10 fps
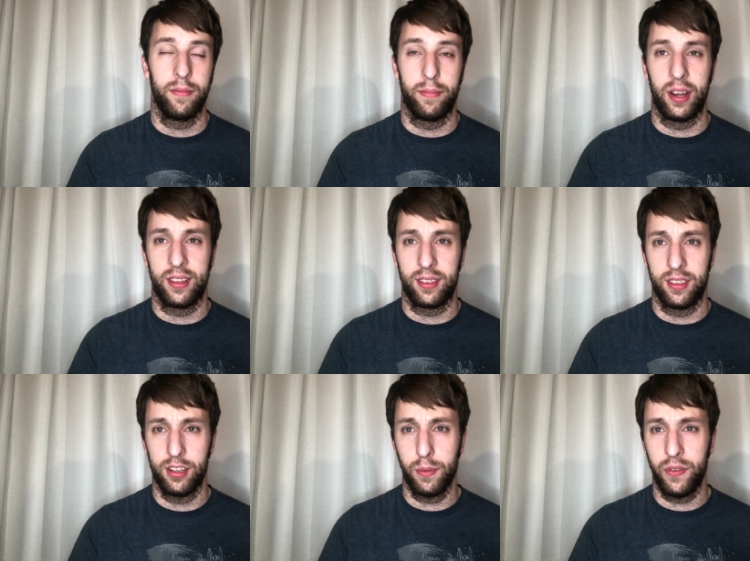But
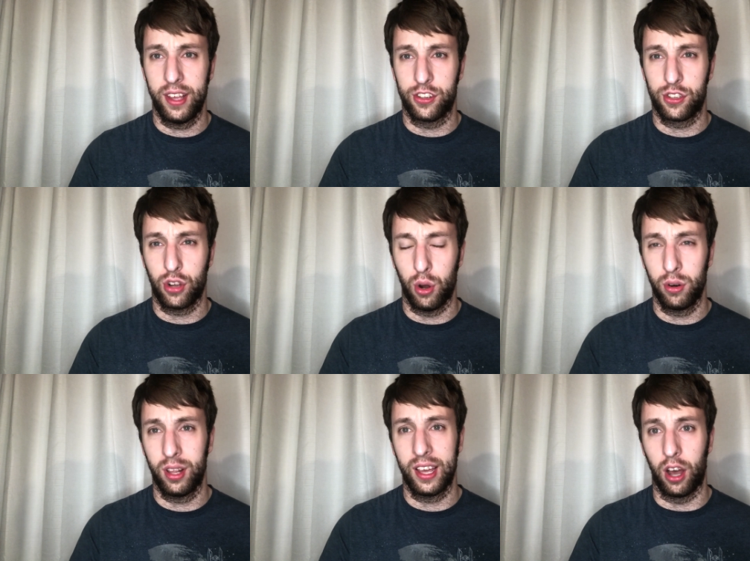this movie is
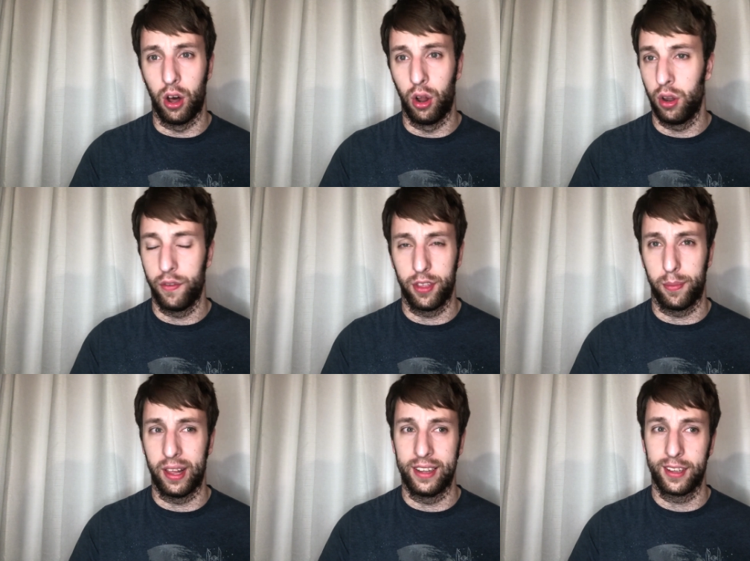totally all over the
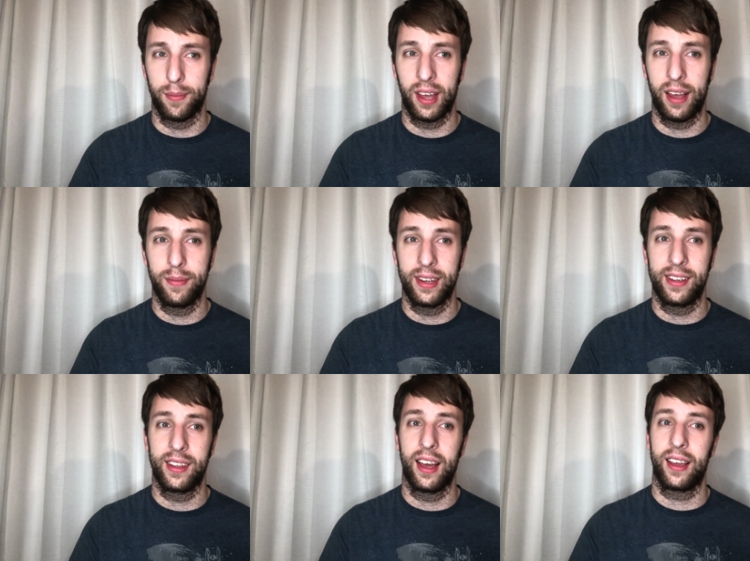place. Sometimes
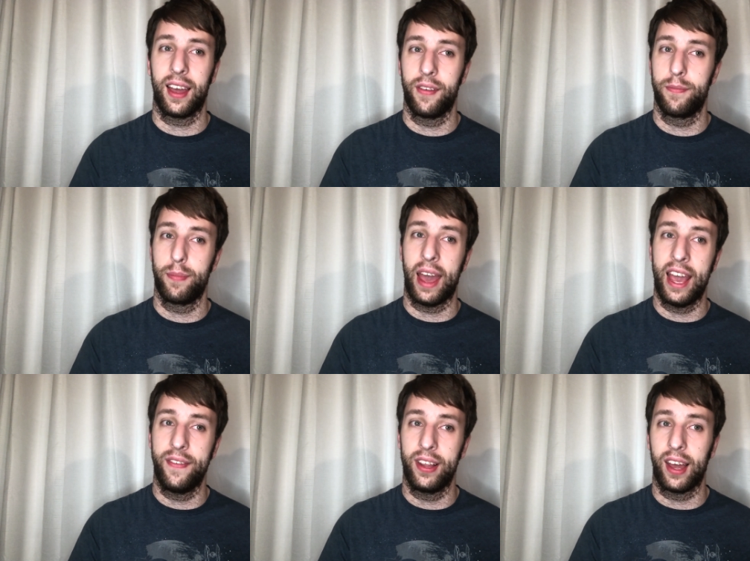it's uh, kind of
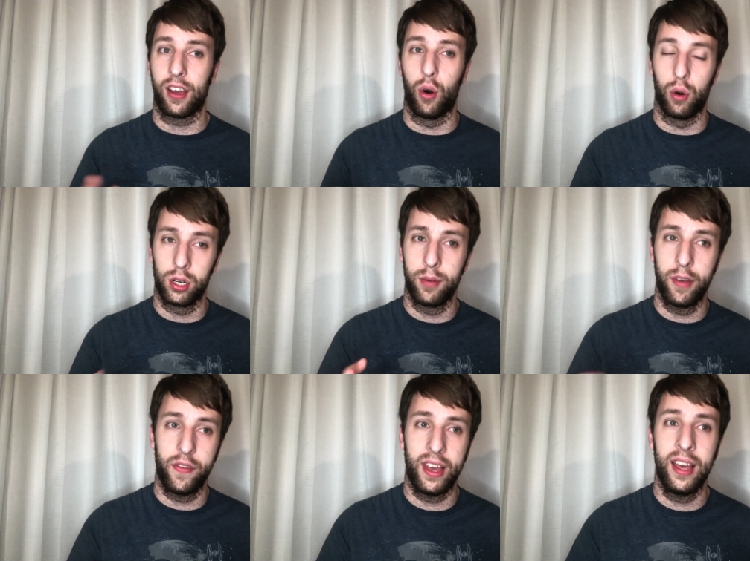behaving like a horror
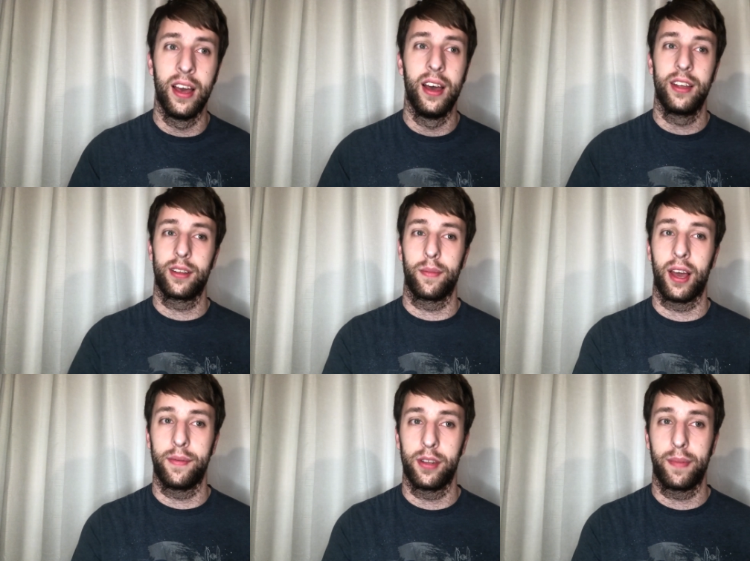movie.
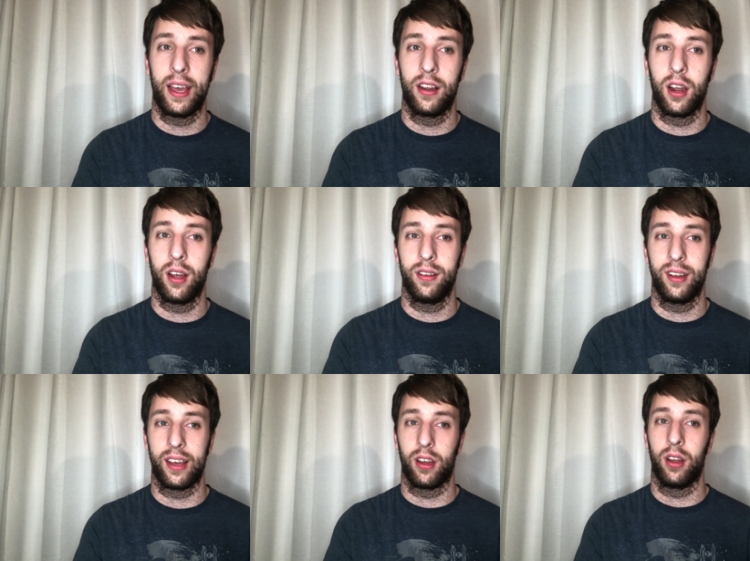Sometimes it's being uh,
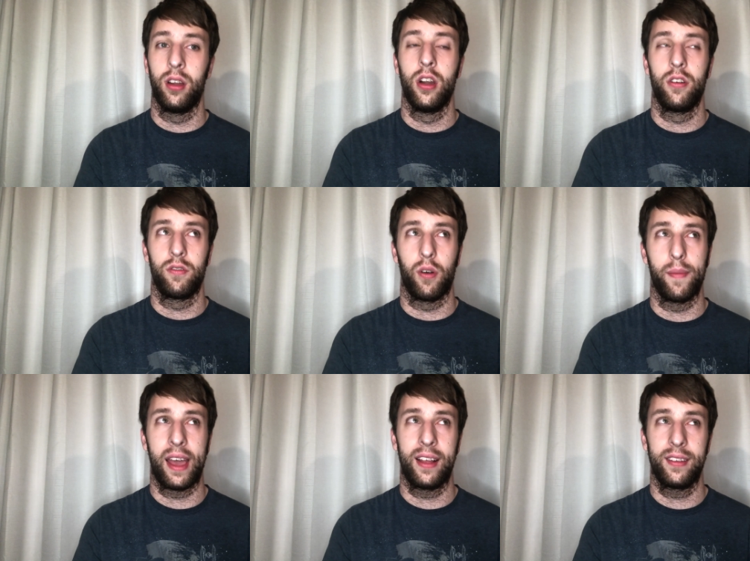like a
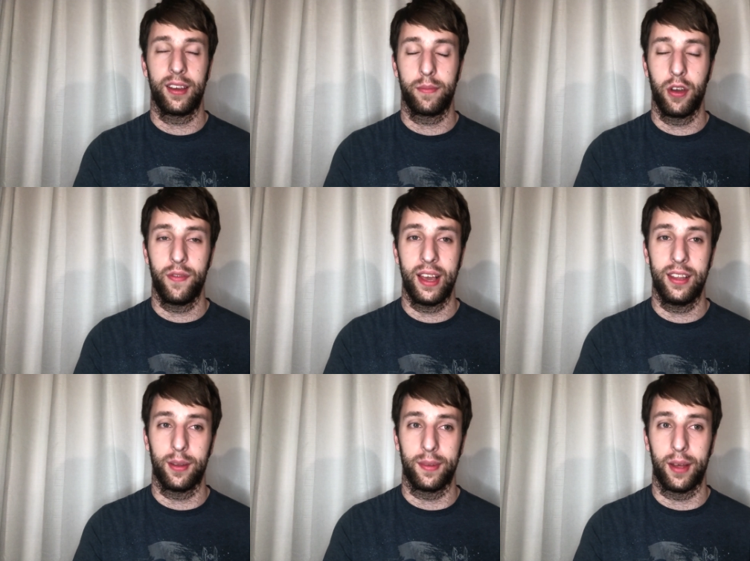romantic
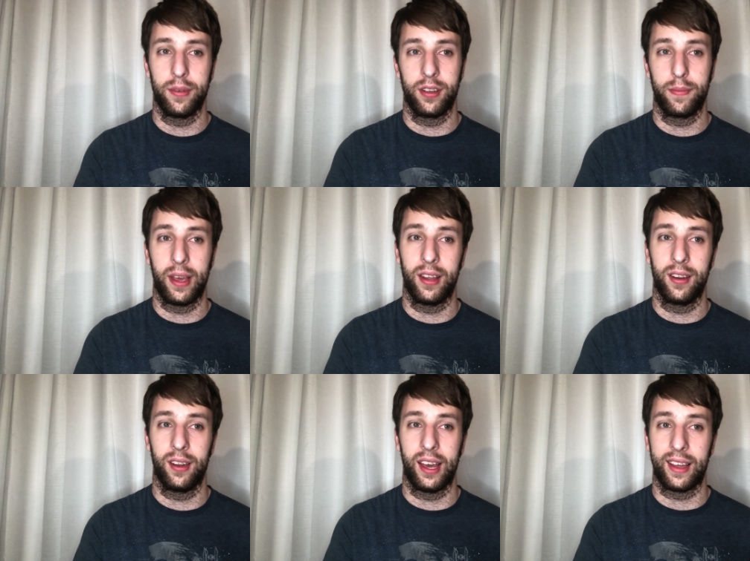movie, sometimes it's
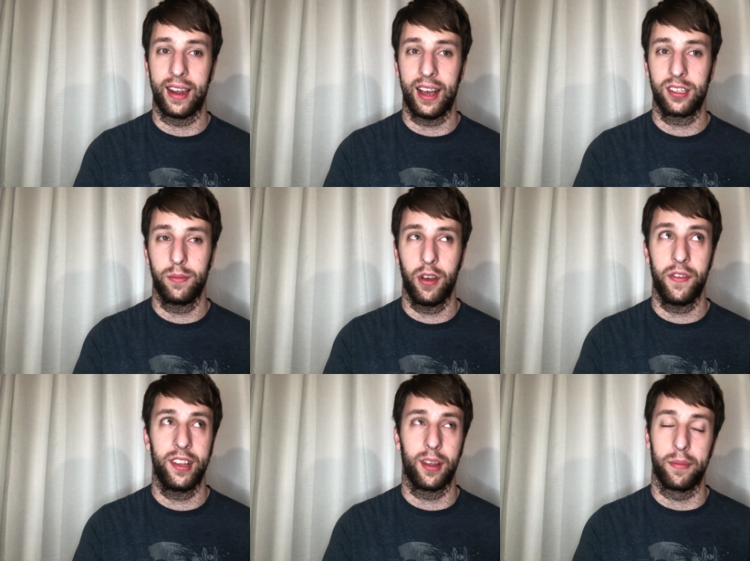being like an action
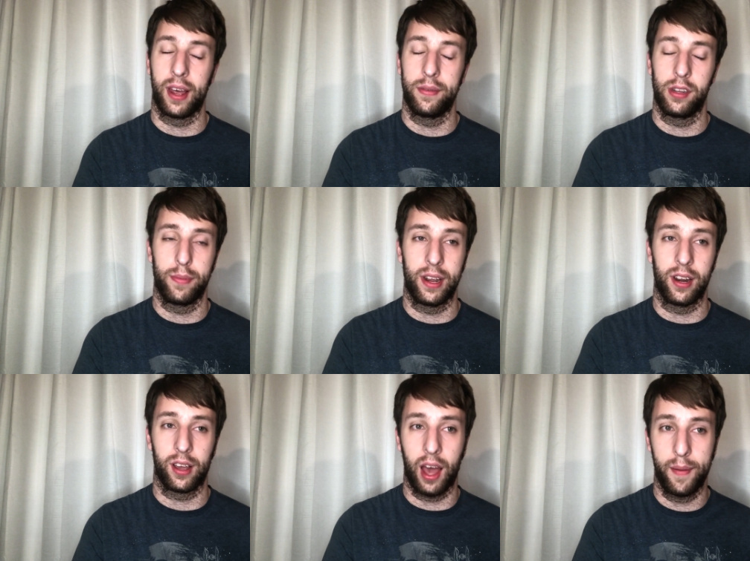movie, sometimes it's
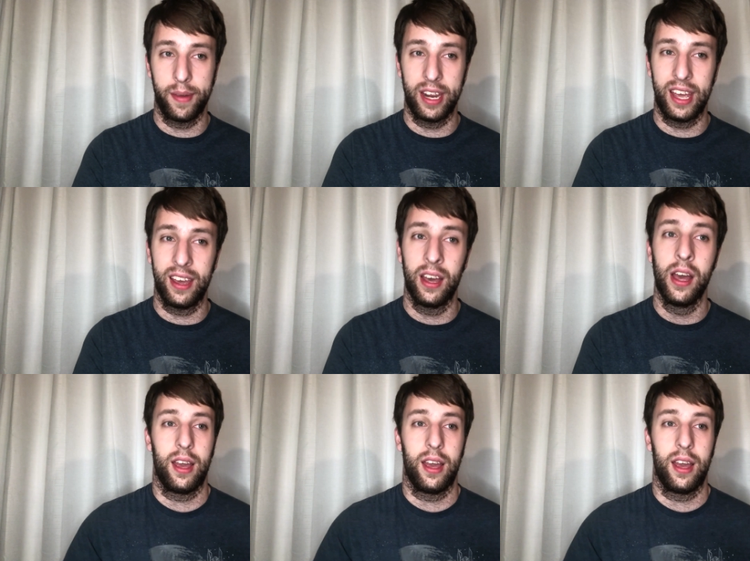being a comedy.